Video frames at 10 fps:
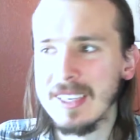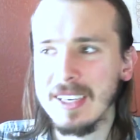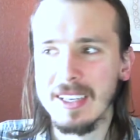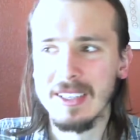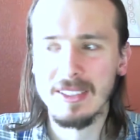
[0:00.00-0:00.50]
I
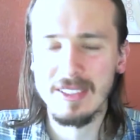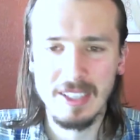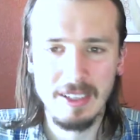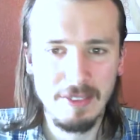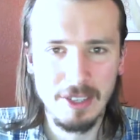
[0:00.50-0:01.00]
can
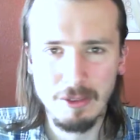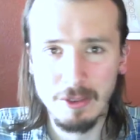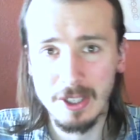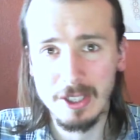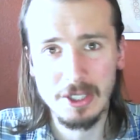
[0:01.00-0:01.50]
take video
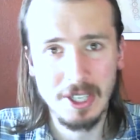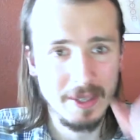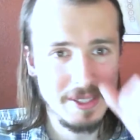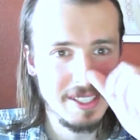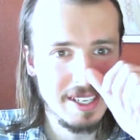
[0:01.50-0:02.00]
footage
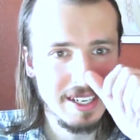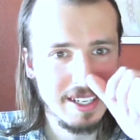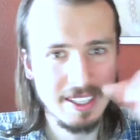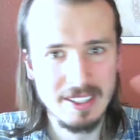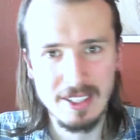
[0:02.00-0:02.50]

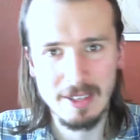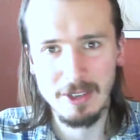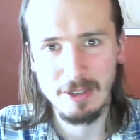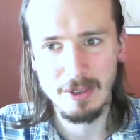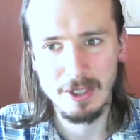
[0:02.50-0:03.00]
outside, I can take
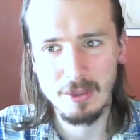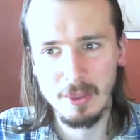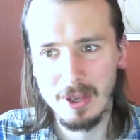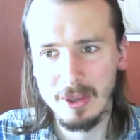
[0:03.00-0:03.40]
video footage